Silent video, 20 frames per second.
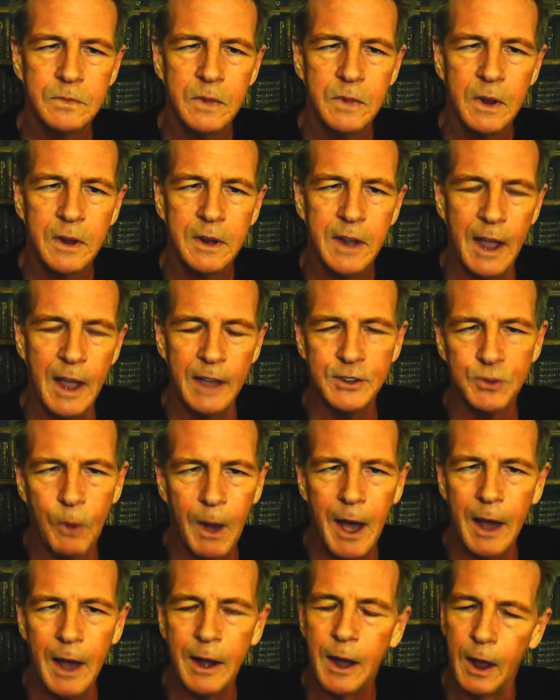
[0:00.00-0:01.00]
guess
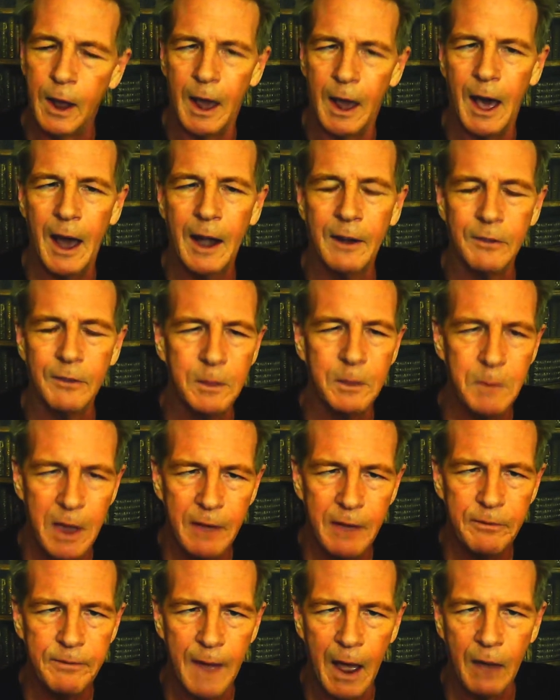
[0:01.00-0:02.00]
what? A lot of them
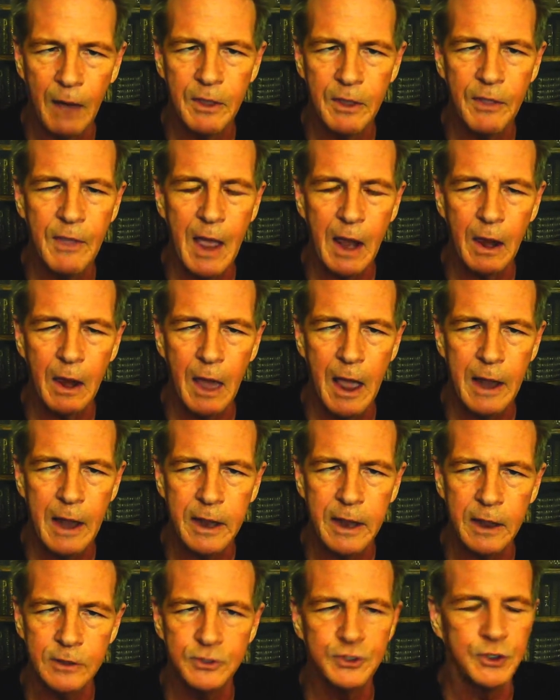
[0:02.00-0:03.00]
have found that they like
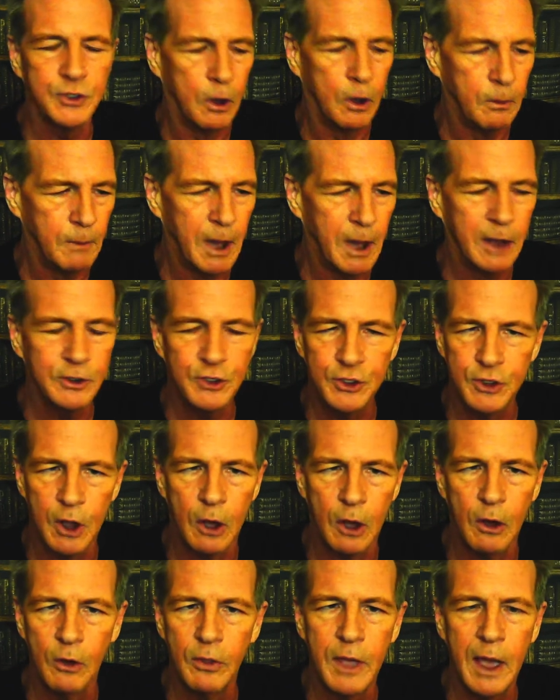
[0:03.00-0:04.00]
it, so much
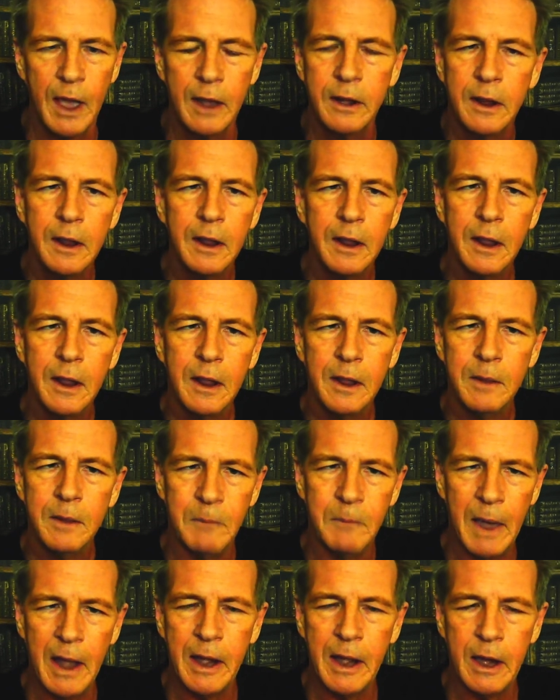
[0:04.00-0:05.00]
so that
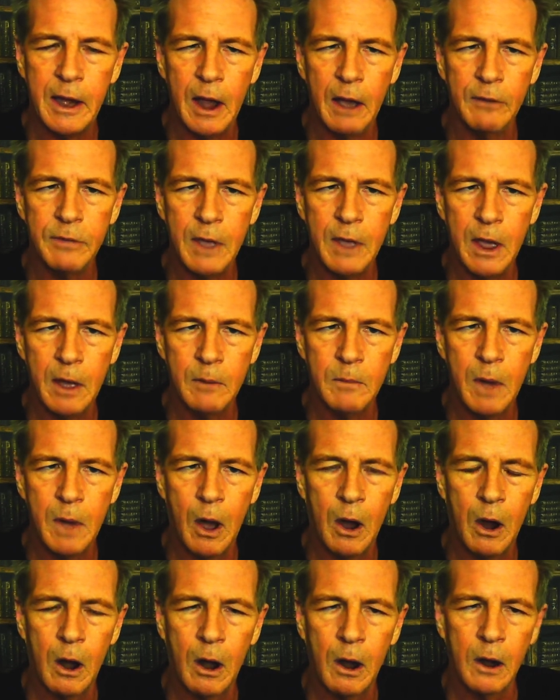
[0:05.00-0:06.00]
many of them
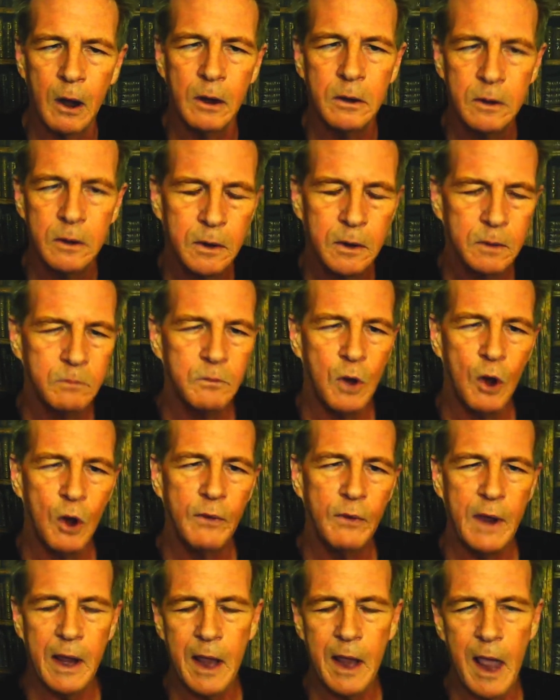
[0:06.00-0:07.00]
are
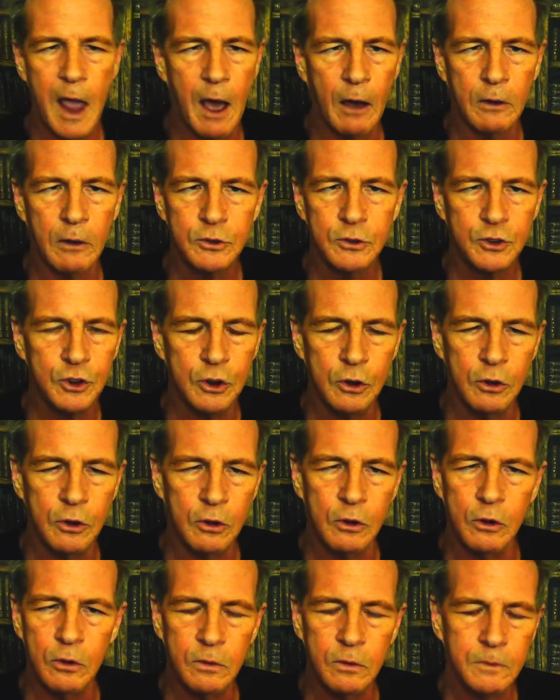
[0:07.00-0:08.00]
moving out
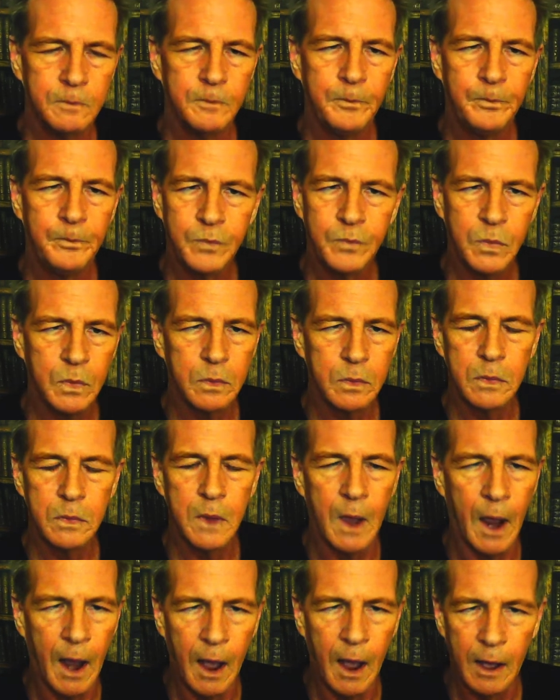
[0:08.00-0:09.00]
to
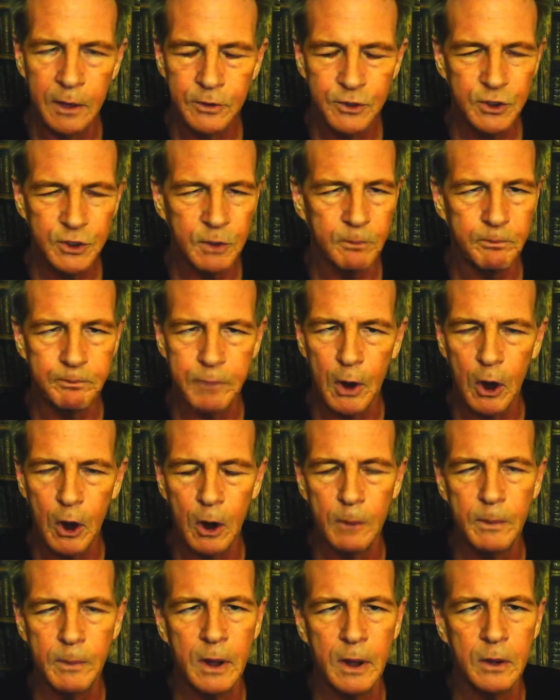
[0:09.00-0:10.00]

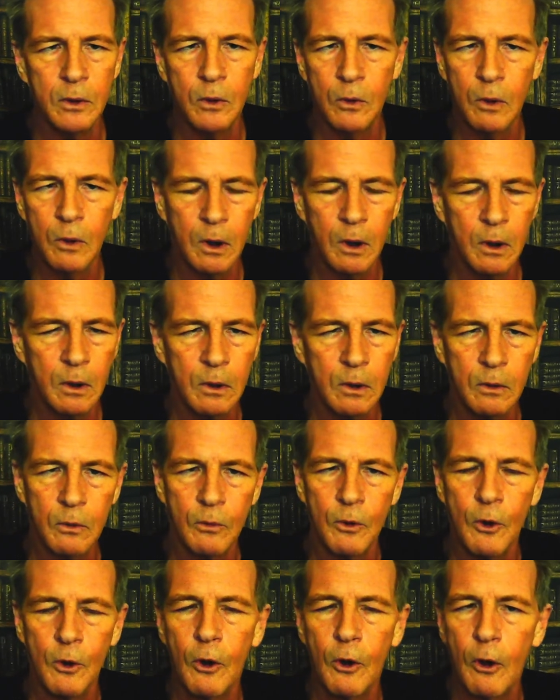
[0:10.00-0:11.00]
suburban or
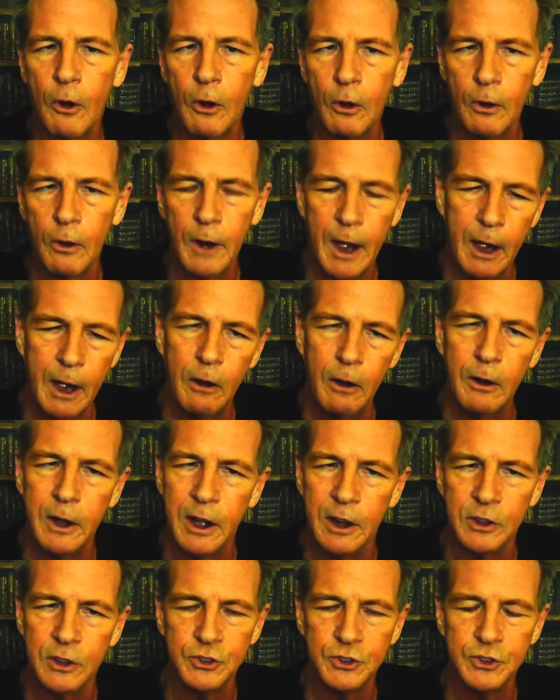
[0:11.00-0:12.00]
rural
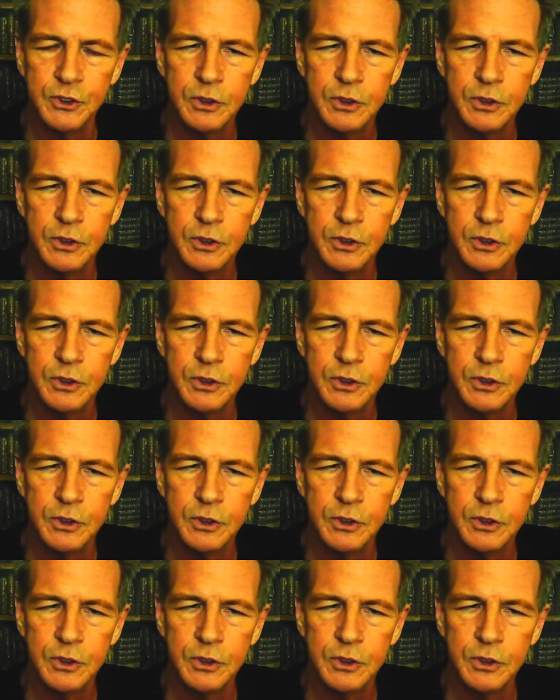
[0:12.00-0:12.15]
areas.